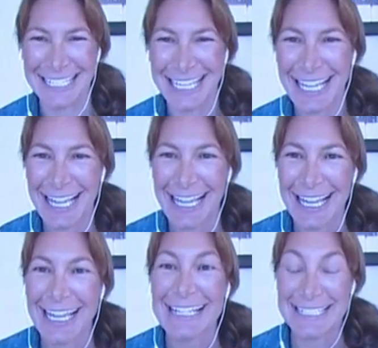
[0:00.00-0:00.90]
It. She
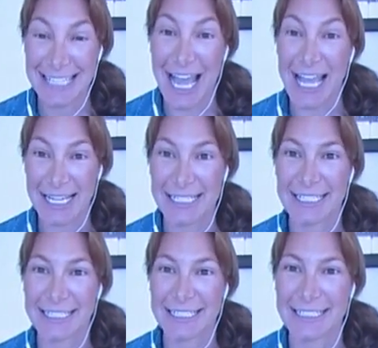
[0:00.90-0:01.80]
says it's dying. Died.
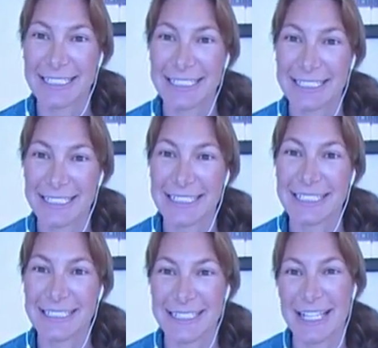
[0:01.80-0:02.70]
No, it's
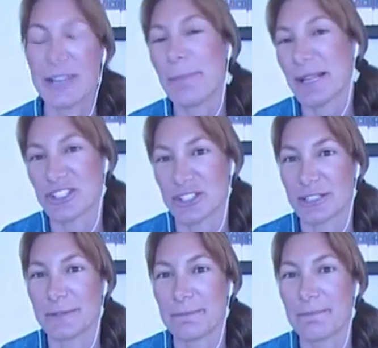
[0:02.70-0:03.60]
dying.
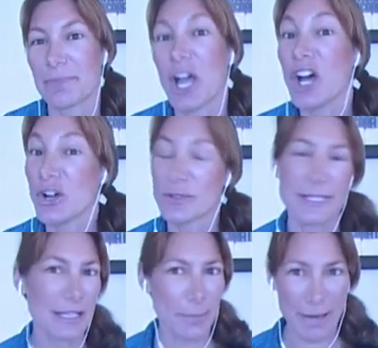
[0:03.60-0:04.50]
Oh,
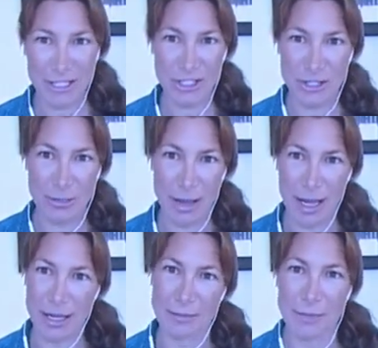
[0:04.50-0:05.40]
send a picture to
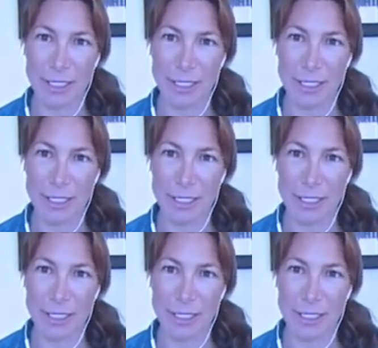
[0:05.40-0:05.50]
me.